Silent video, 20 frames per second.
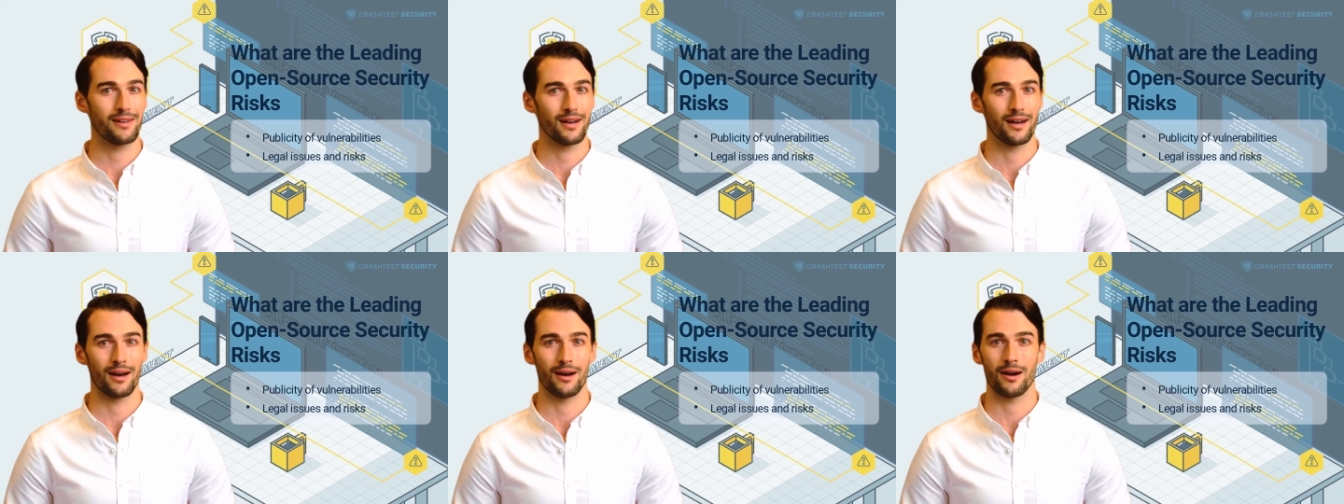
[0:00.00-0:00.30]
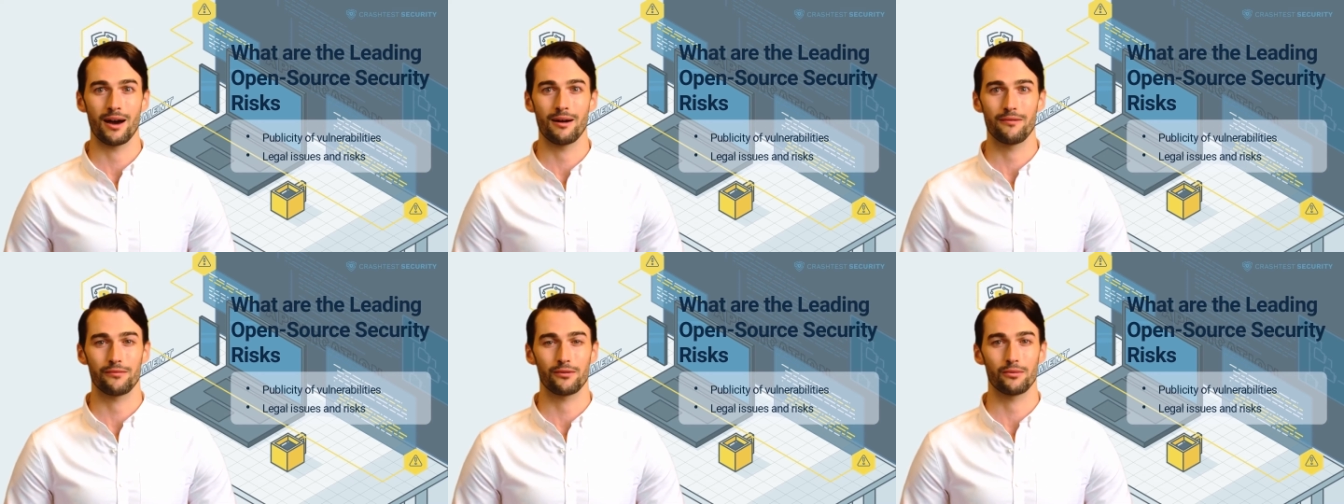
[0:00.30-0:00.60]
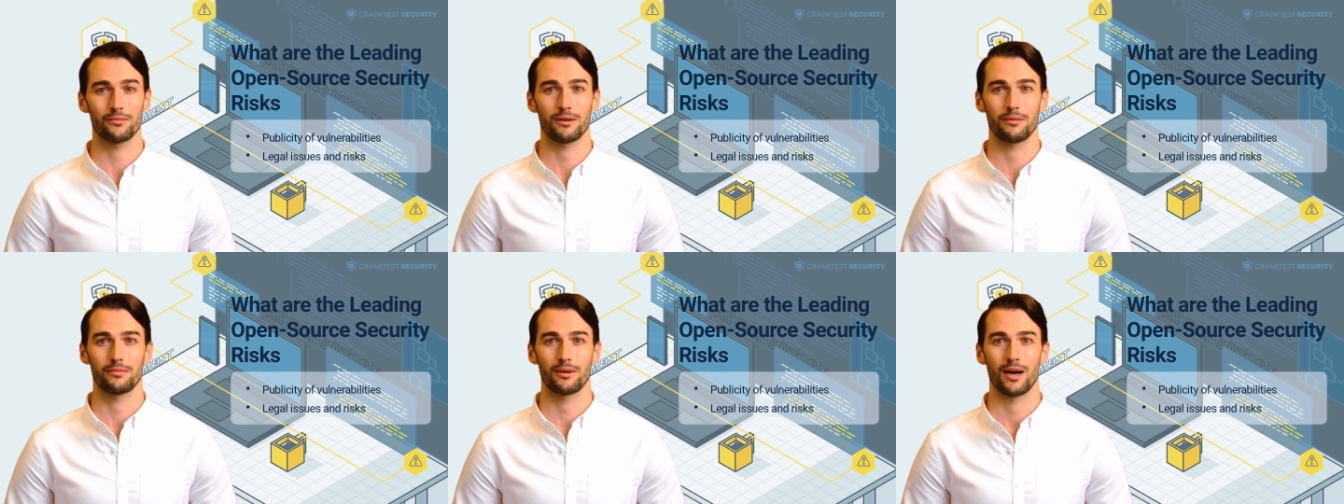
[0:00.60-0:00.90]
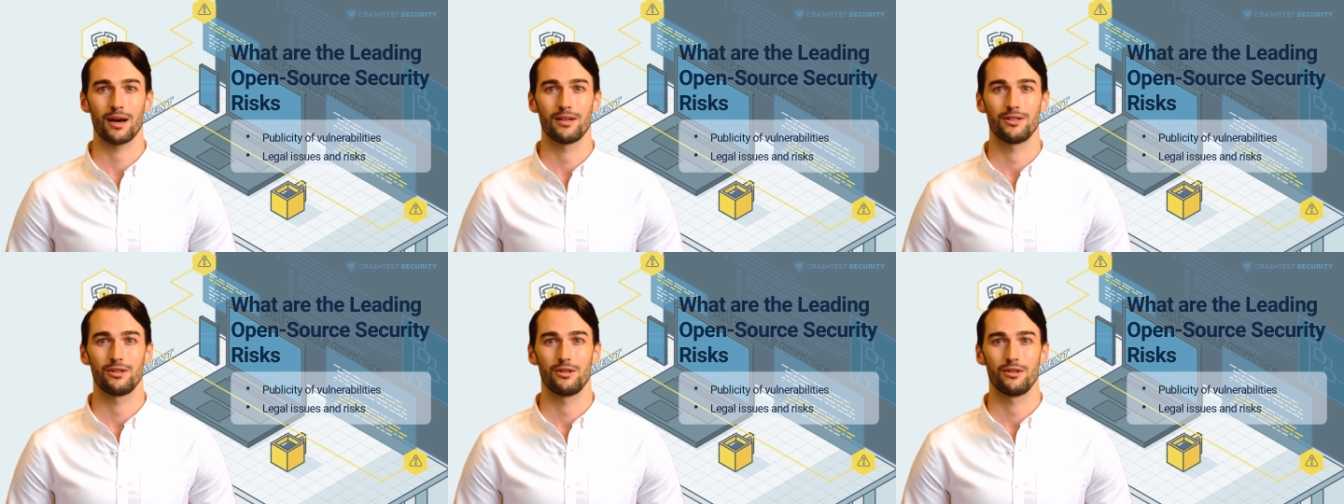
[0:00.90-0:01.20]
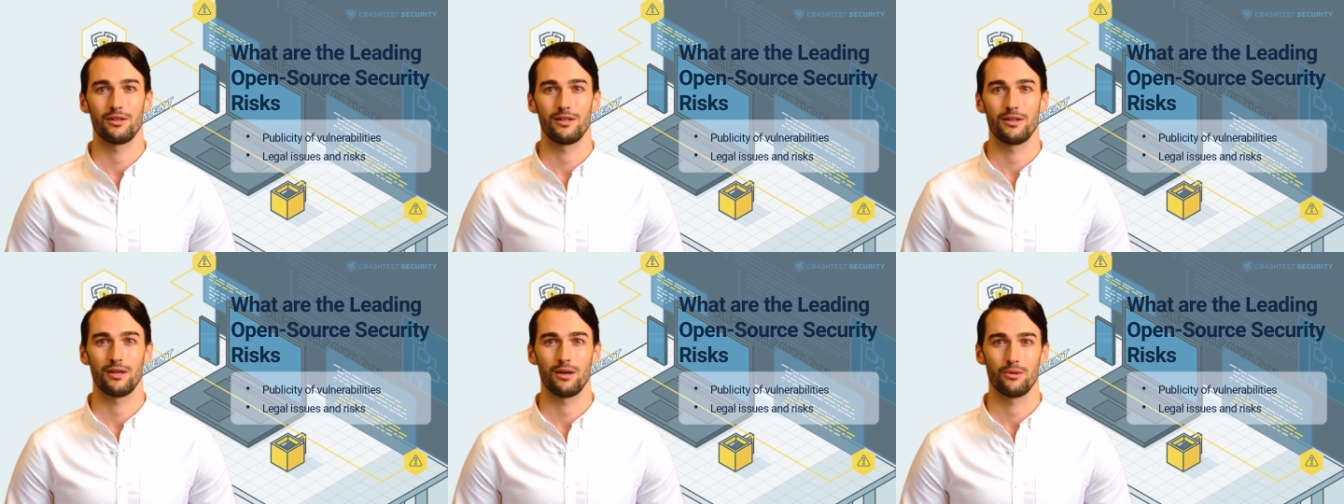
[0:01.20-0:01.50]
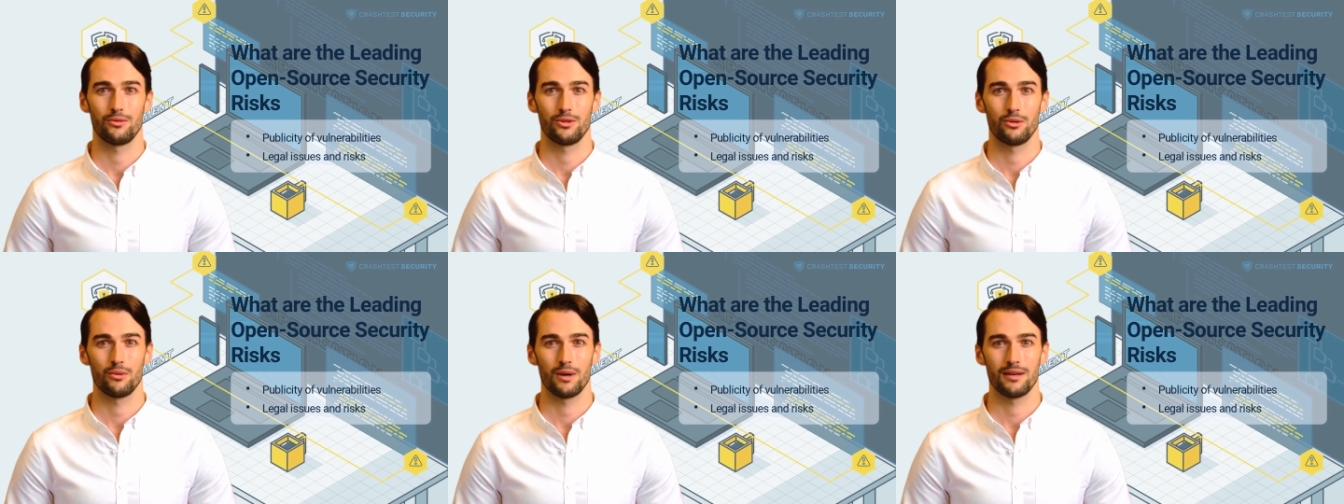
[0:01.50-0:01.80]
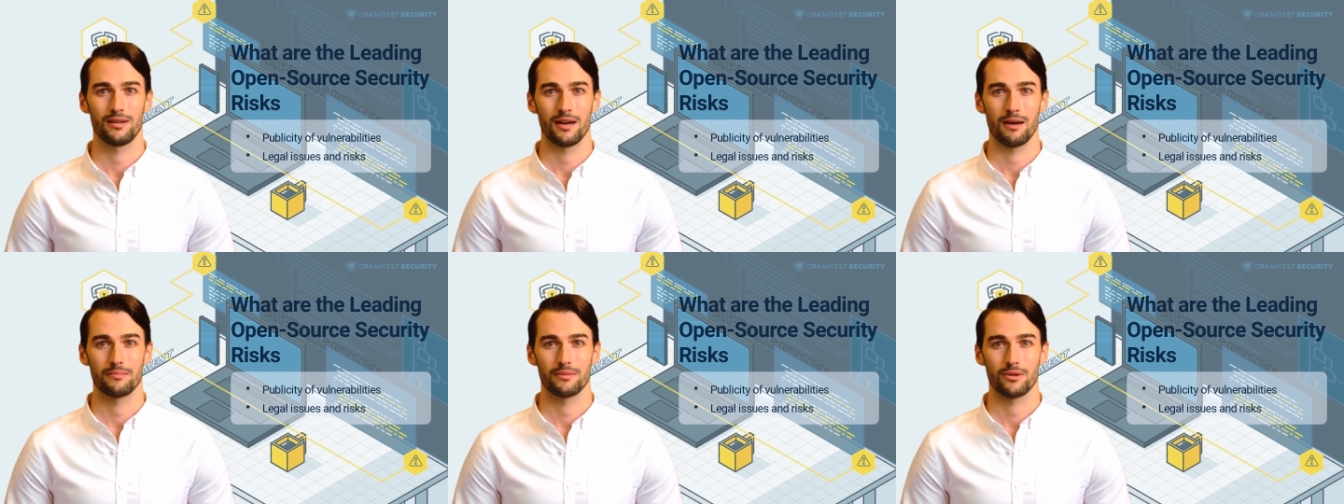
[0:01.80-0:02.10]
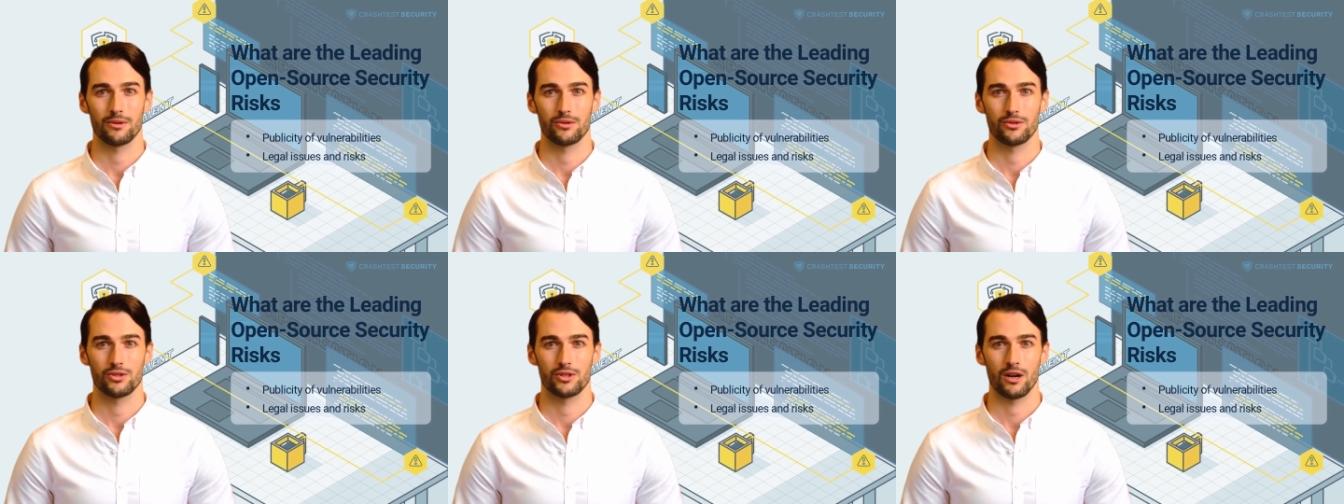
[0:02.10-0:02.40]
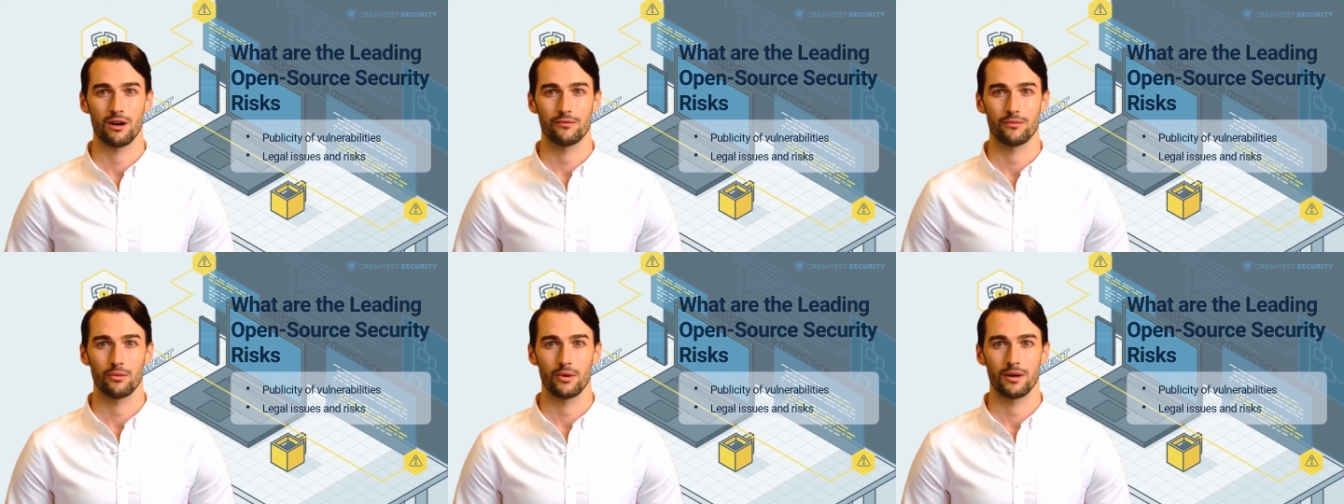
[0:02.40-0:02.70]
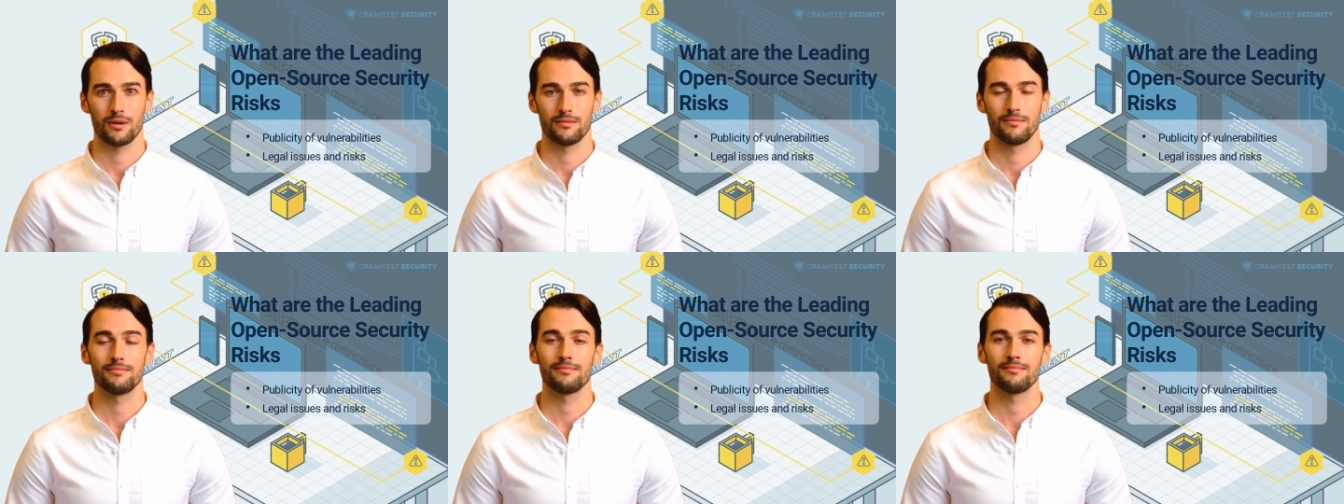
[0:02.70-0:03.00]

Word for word: allowing for proprietary code to end up in your software.